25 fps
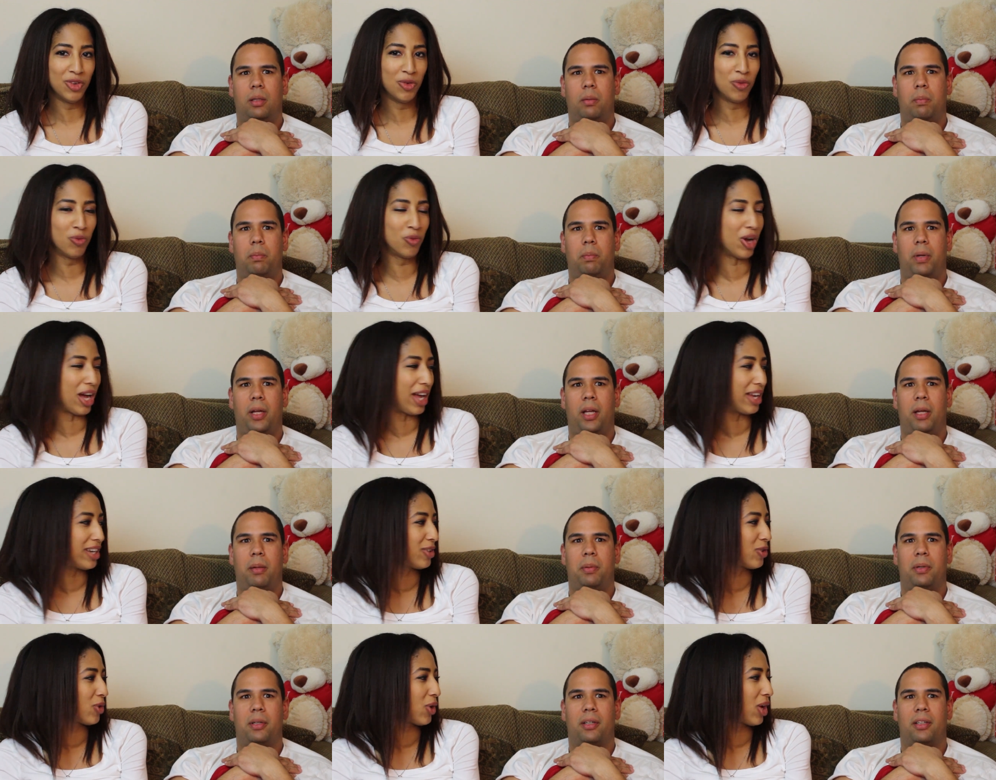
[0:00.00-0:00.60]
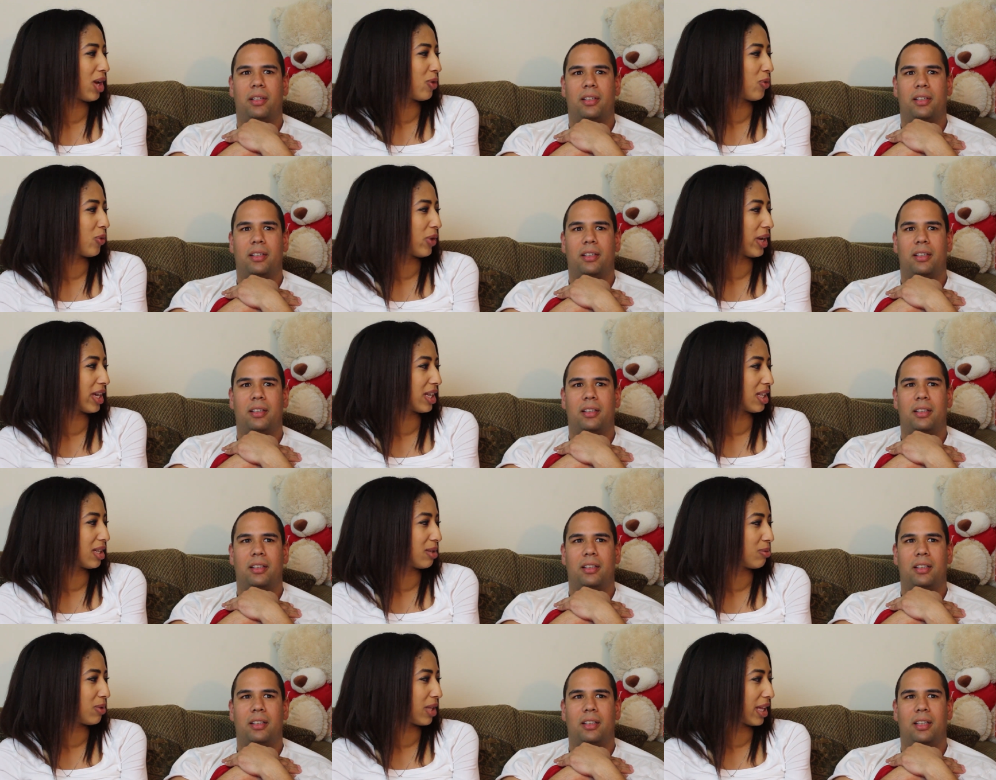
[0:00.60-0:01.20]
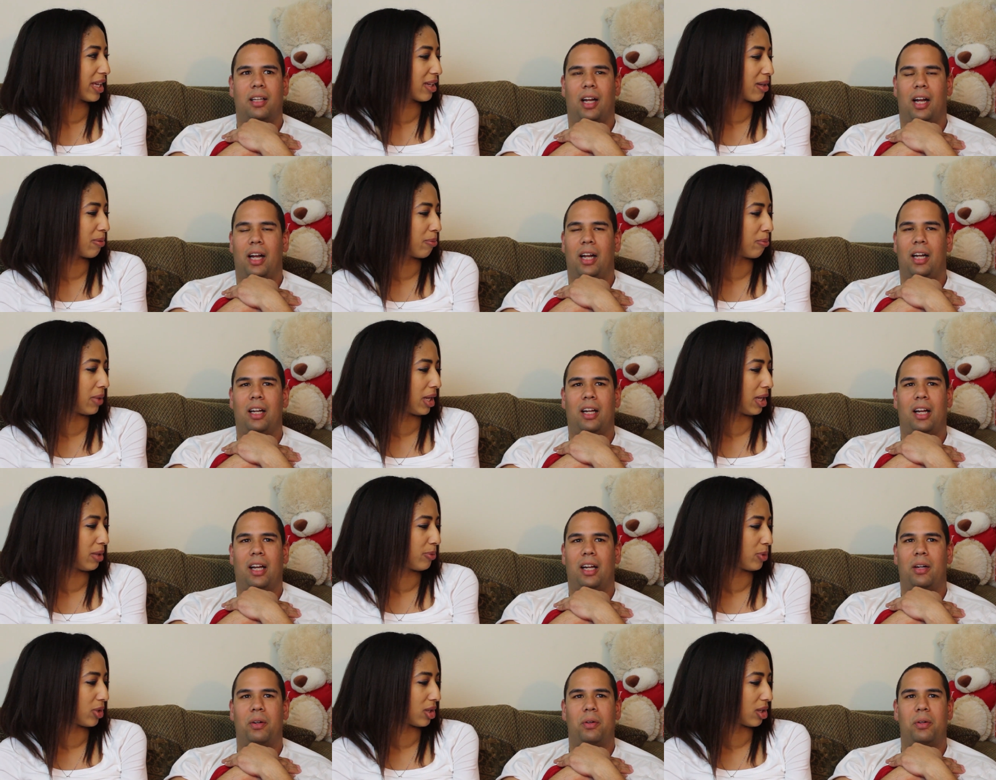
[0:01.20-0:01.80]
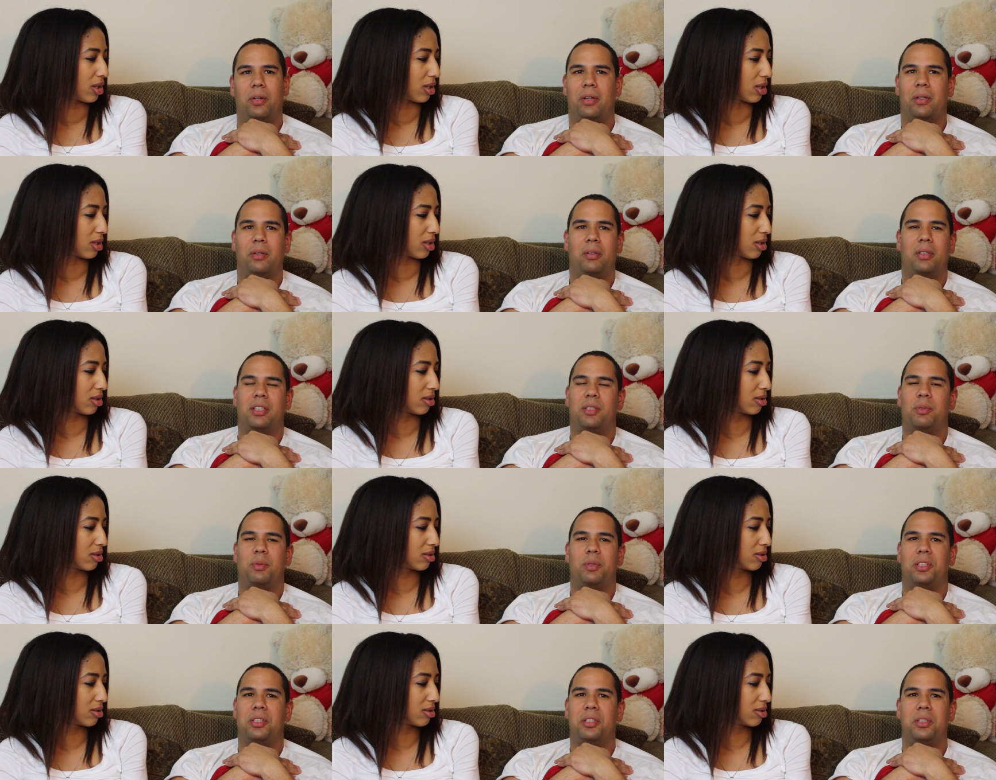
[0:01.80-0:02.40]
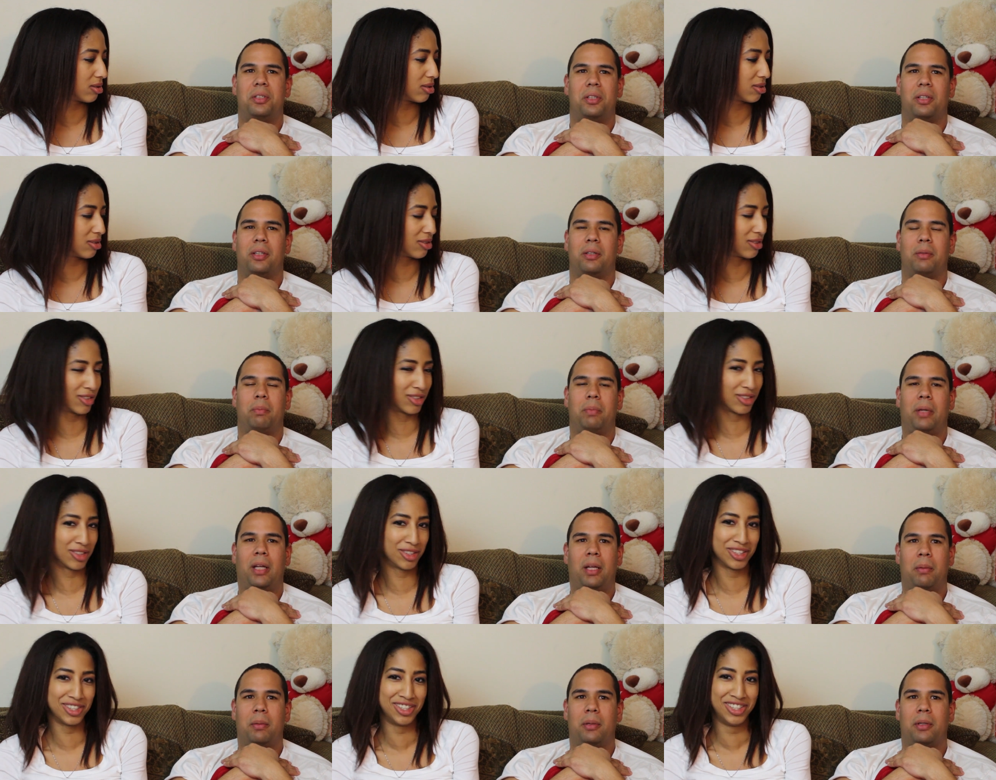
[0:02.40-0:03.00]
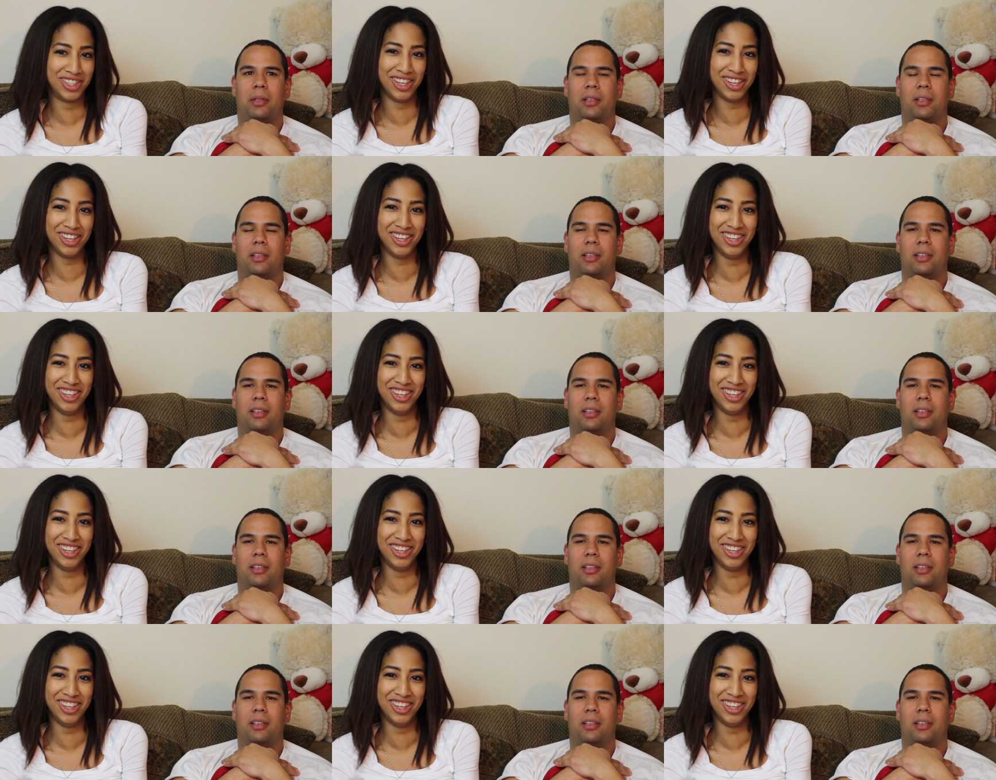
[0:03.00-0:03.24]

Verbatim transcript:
Speaker 1: Why baby. do I wake up like a I, mummy? I don't know.
Speaker 2: This is what you do though, baby.